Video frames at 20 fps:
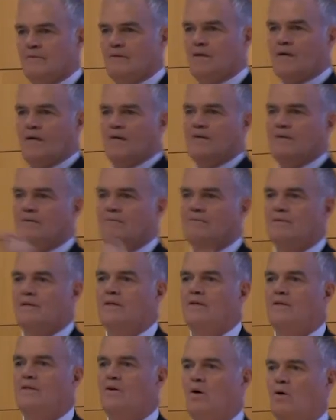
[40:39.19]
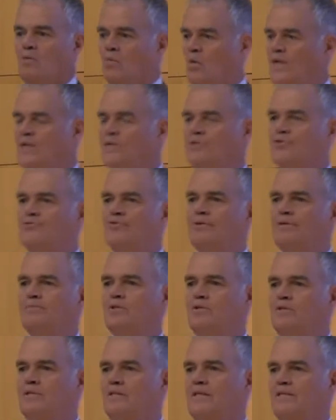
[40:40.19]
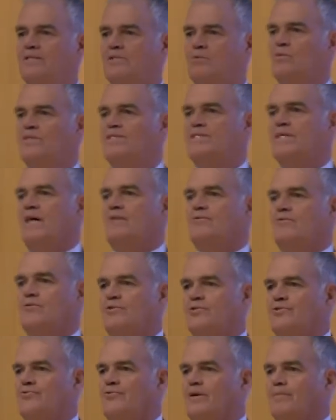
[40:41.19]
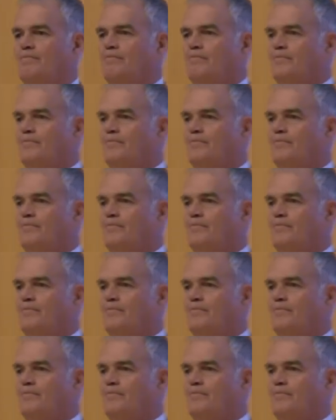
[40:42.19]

Okay, one extreme you can listen. What's the other extreme?